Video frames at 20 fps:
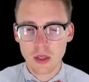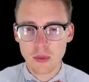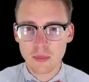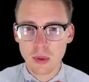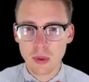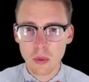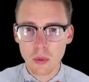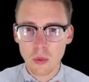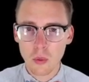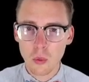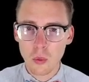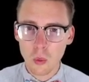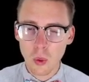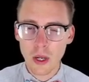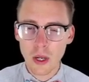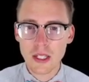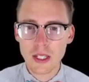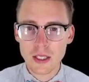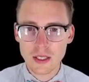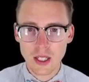But
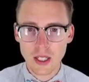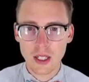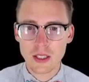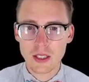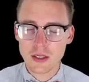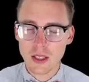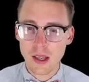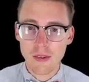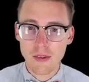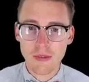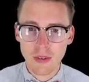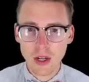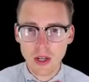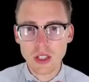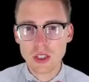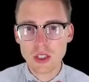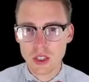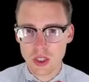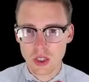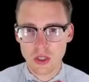what does a
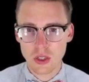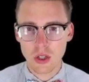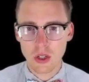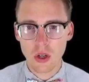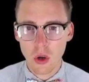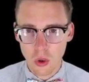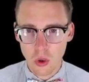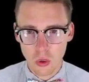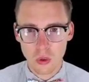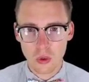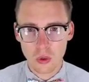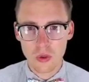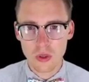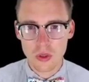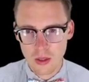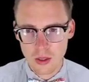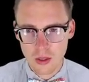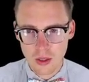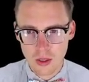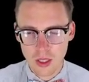function hold?
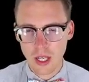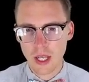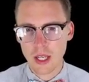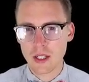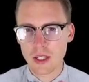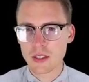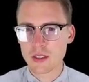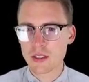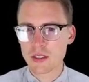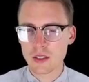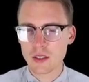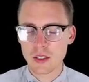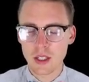And